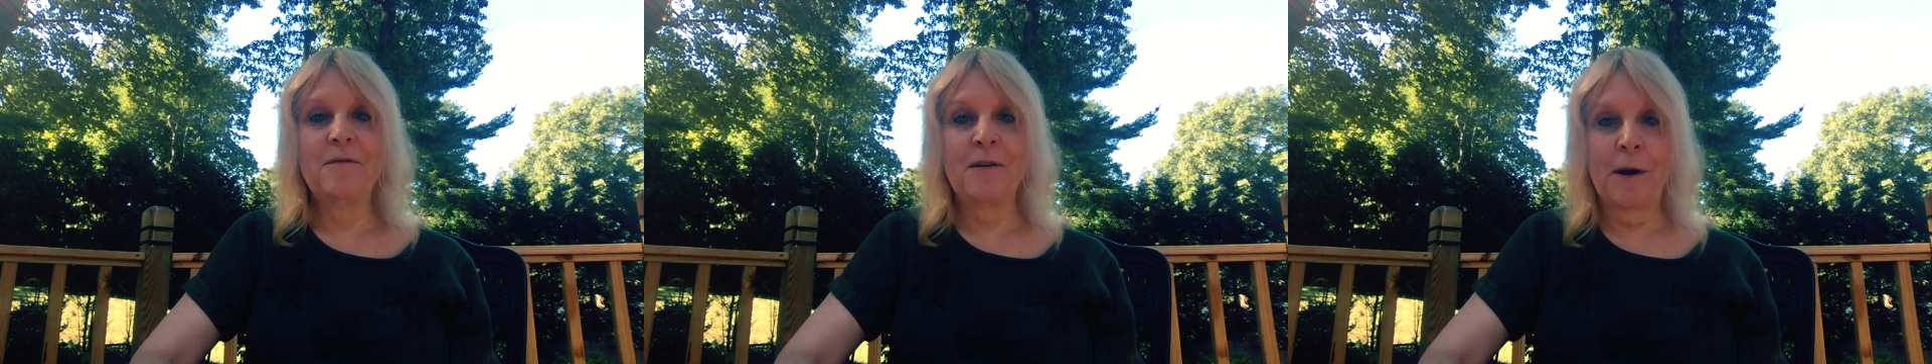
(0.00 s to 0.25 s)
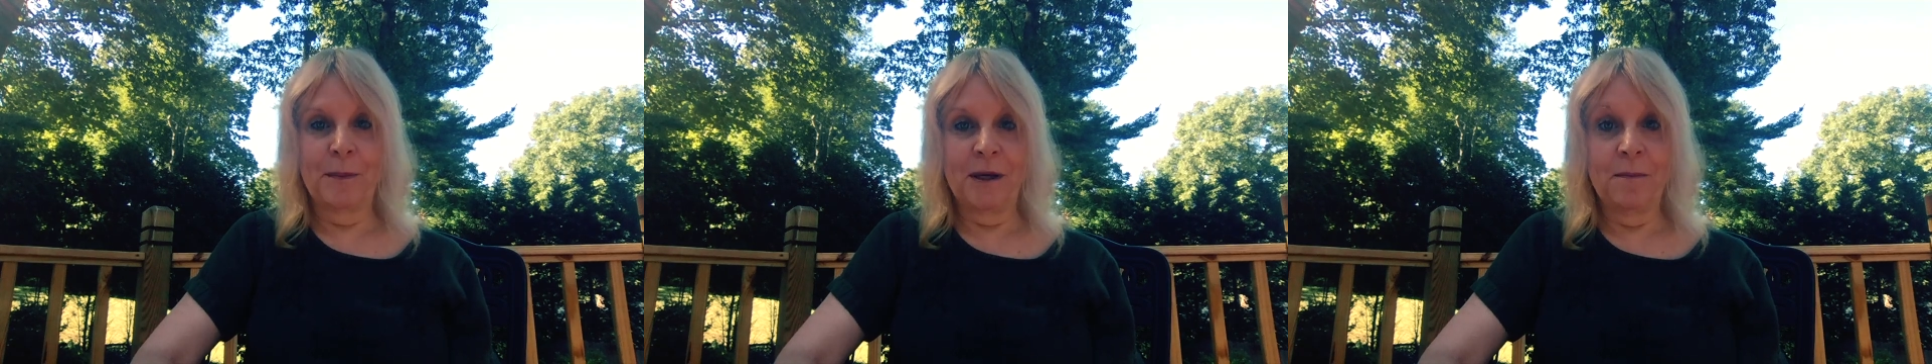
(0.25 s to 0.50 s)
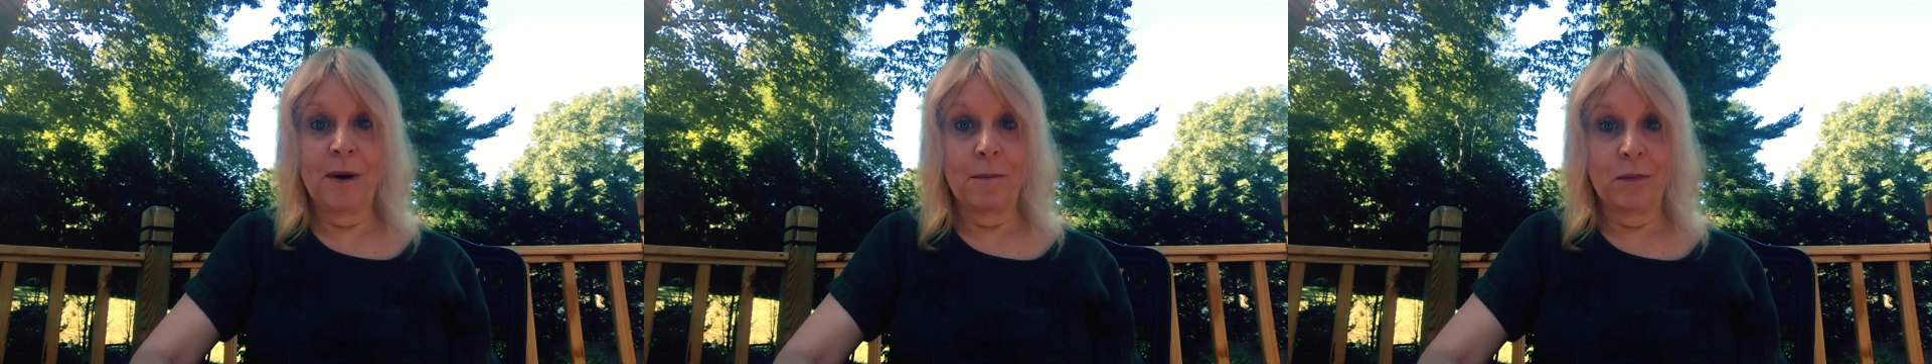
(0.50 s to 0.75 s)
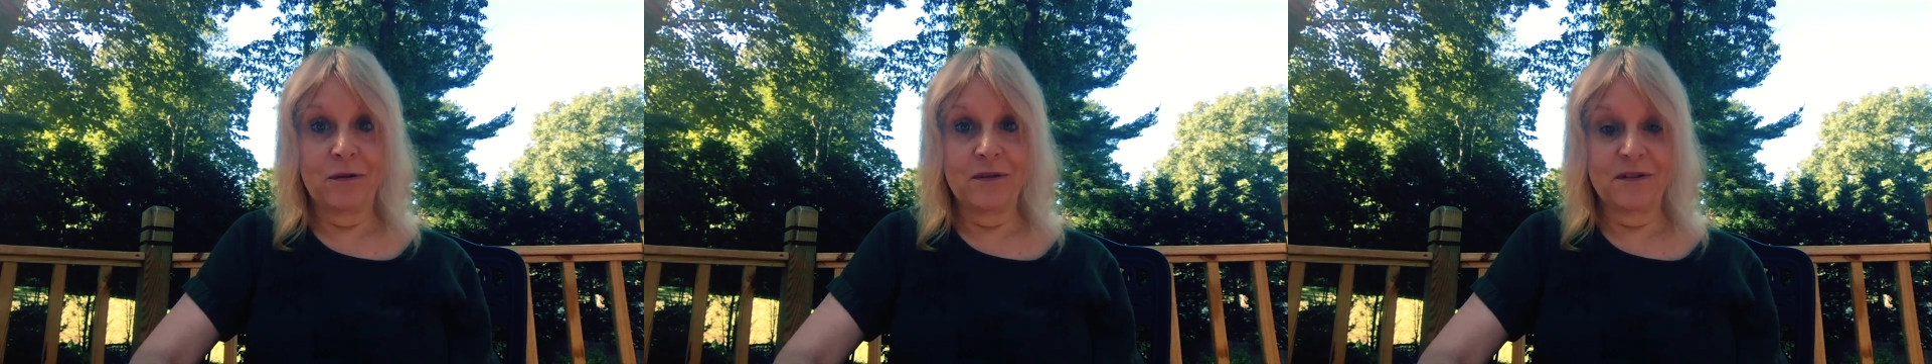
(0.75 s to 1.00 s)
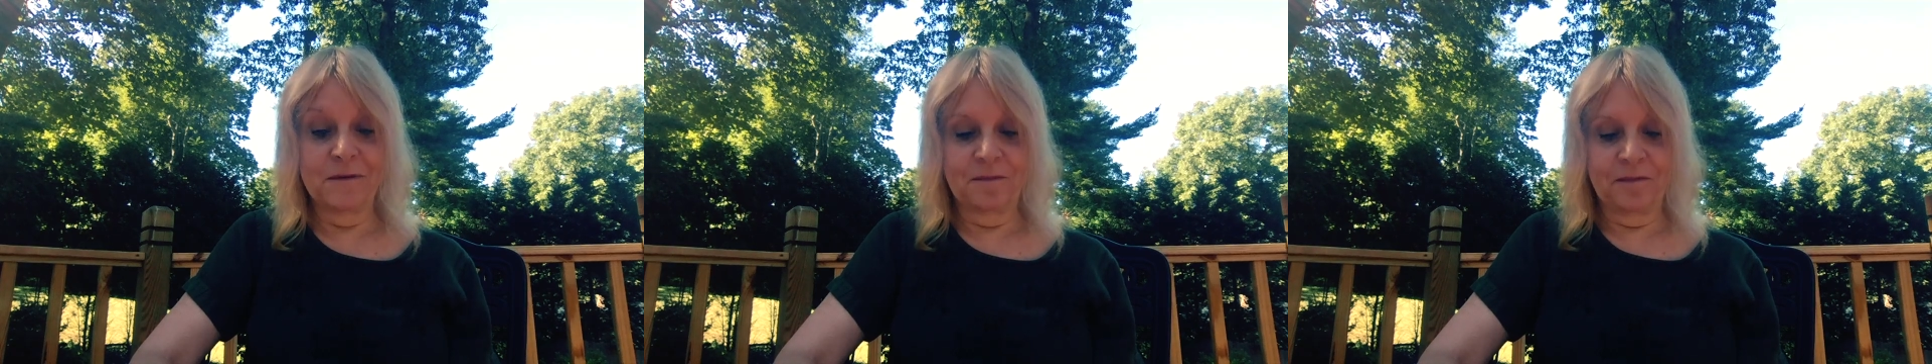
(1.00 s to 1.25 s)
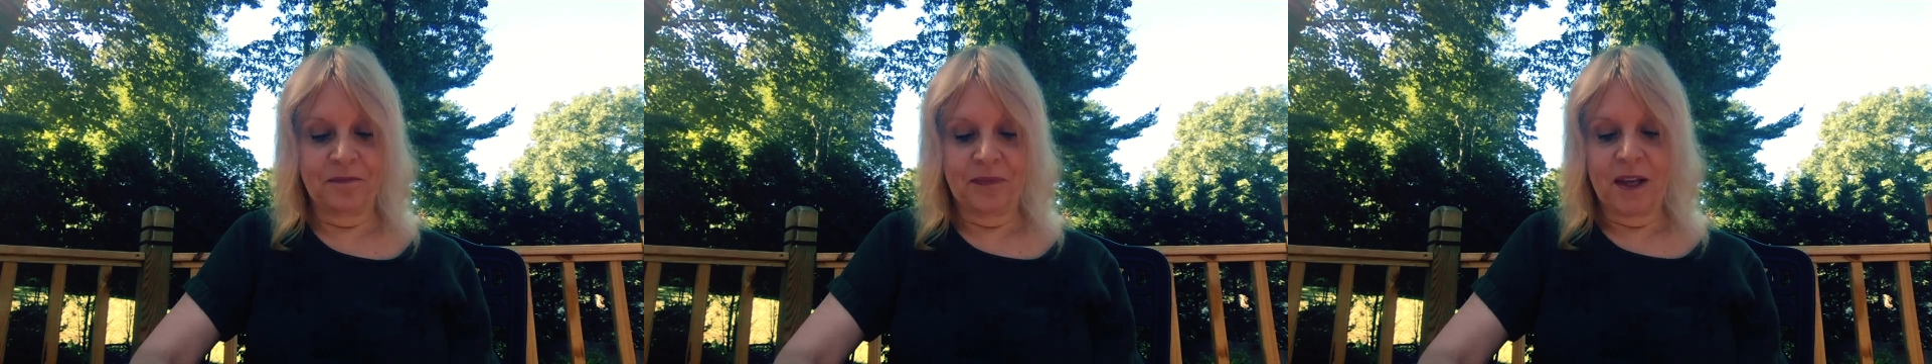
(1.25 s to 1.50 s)
family members.
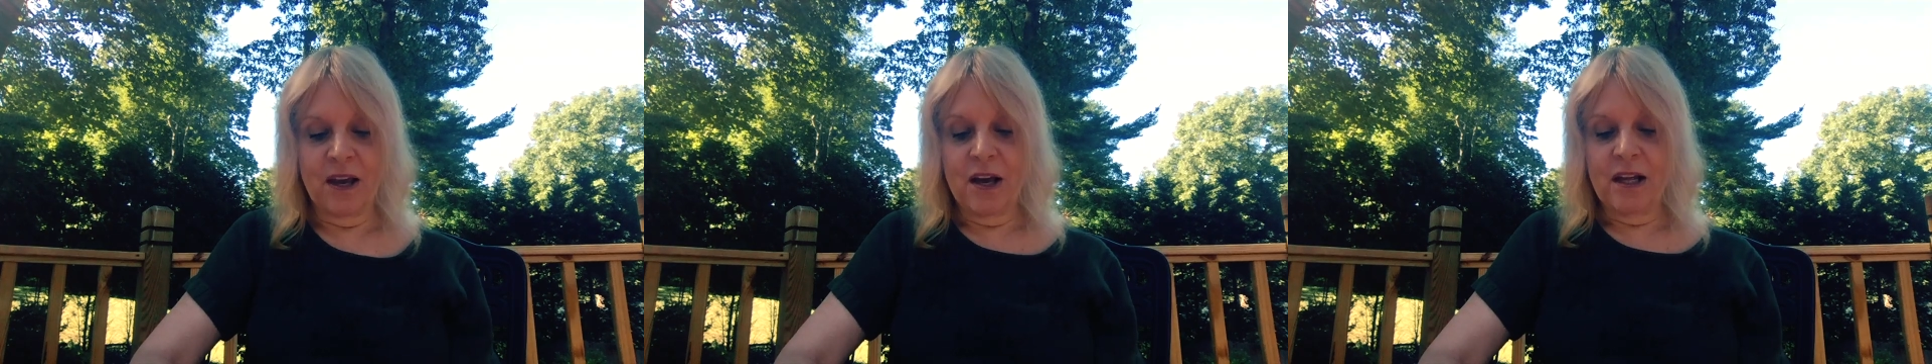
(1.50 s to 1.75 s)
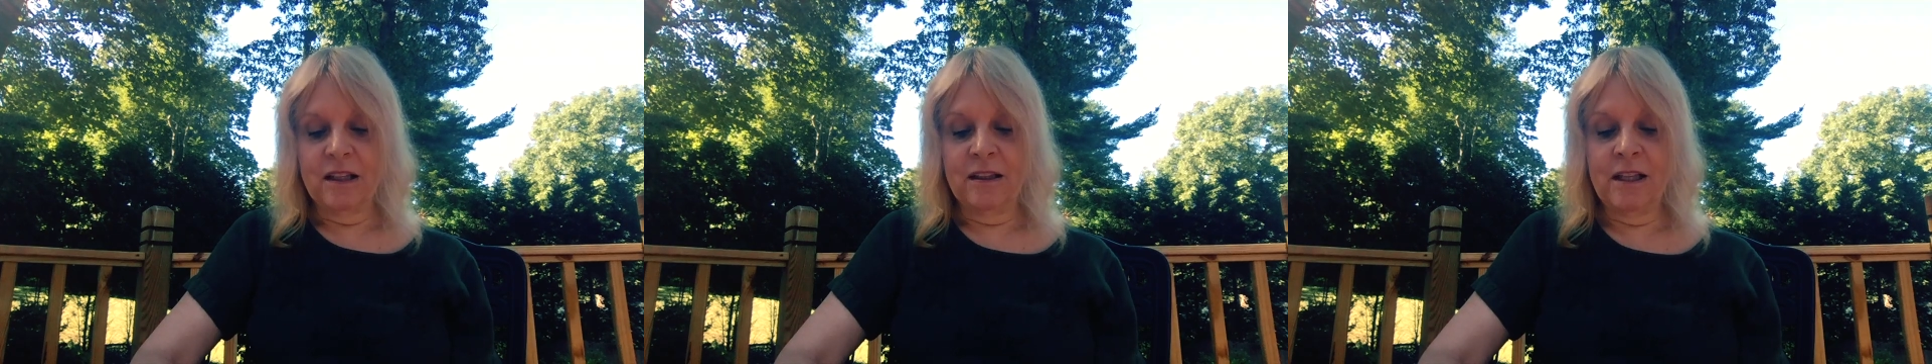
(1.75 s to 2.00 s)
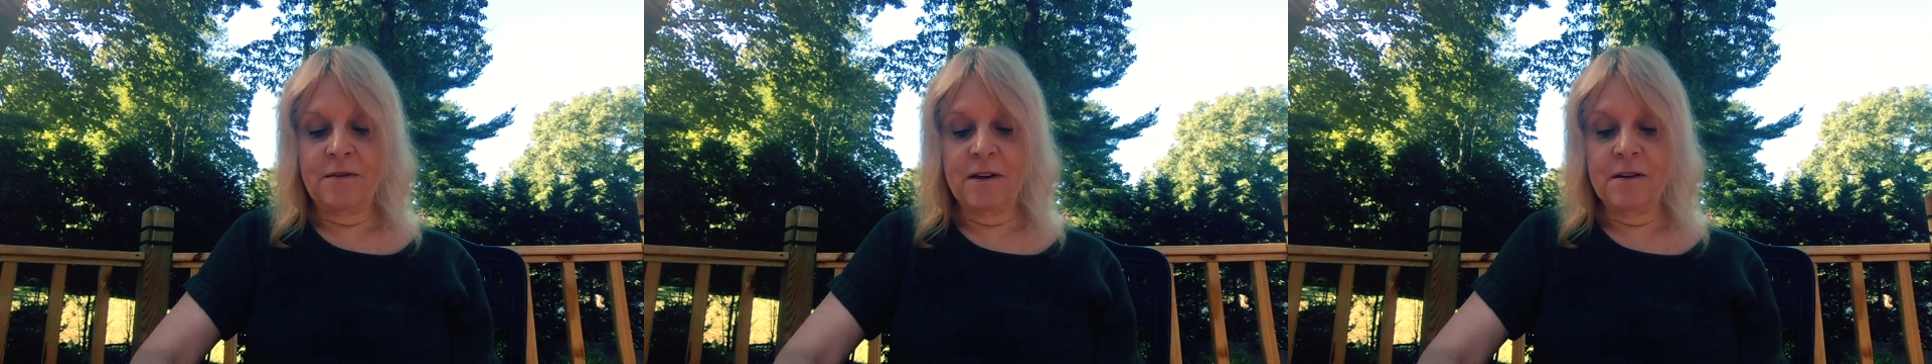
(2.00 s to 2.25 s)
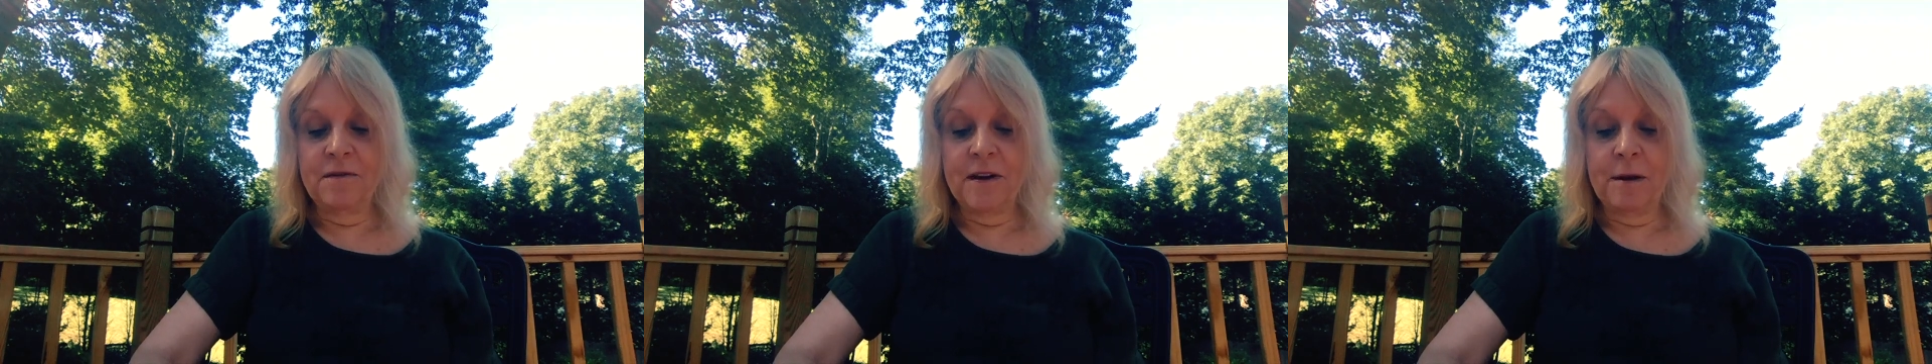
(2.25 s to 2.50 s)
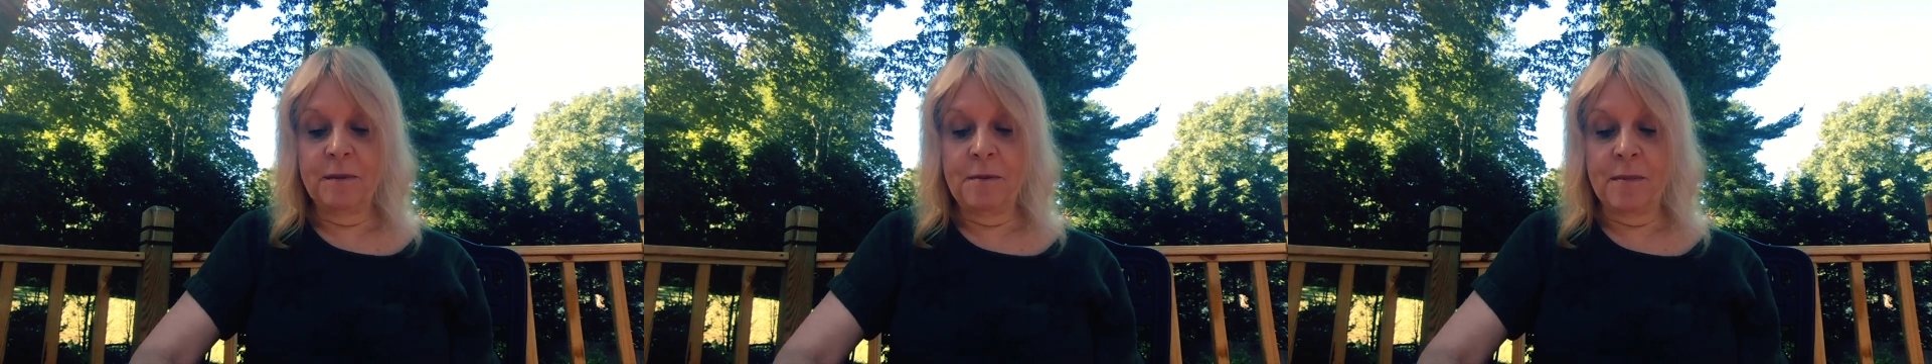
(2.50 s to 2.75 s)
Living family